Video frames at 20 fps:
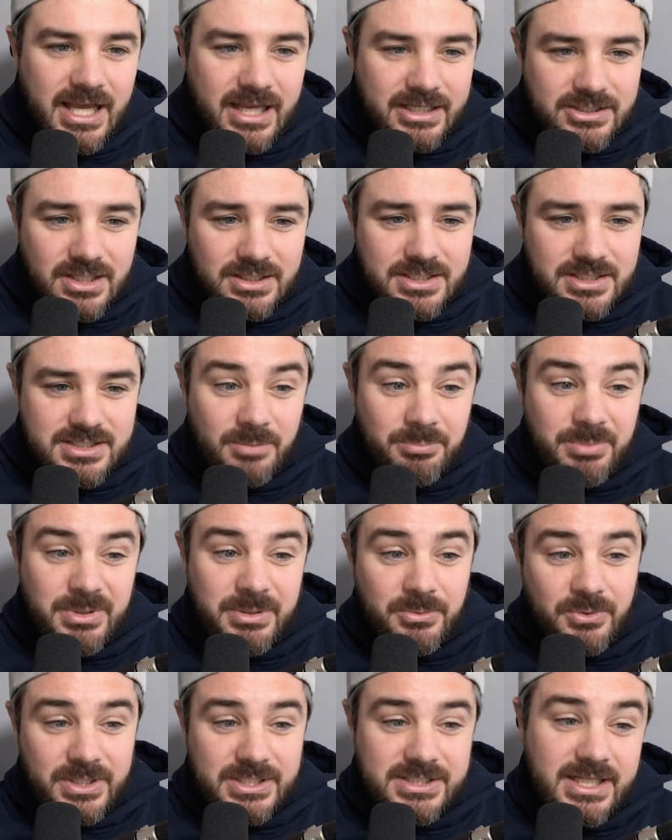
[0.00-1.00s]
I talked to some
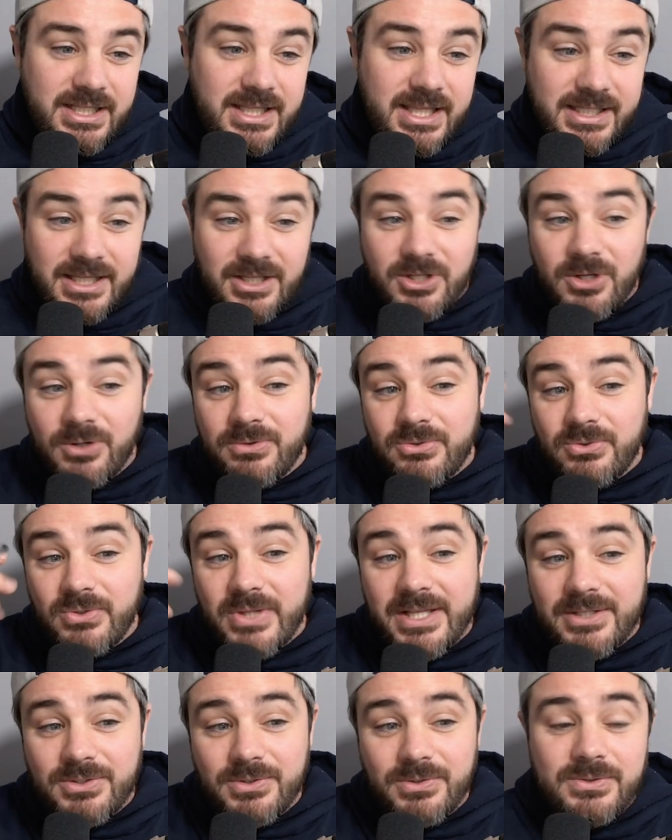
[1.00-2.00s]
people that say they can go
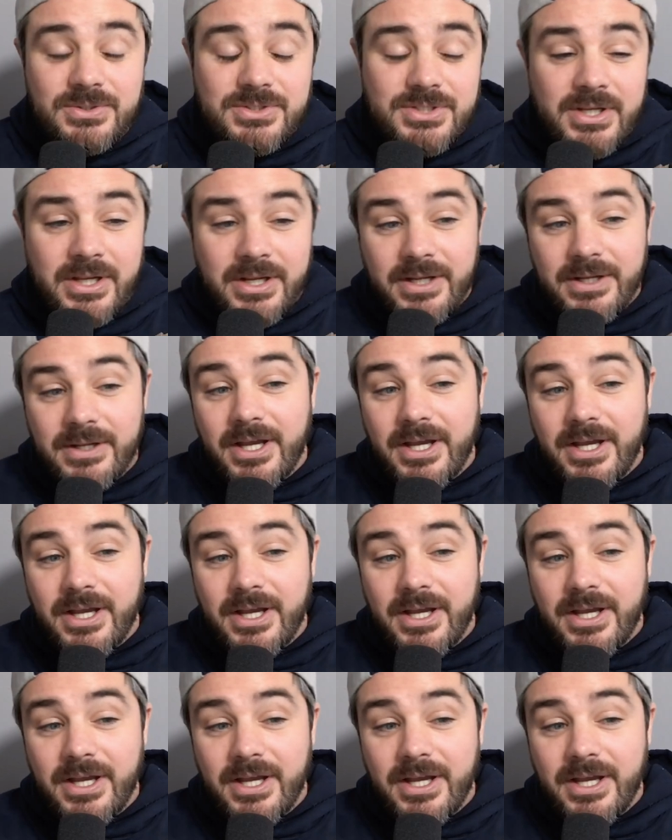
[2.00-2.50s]
through that dude's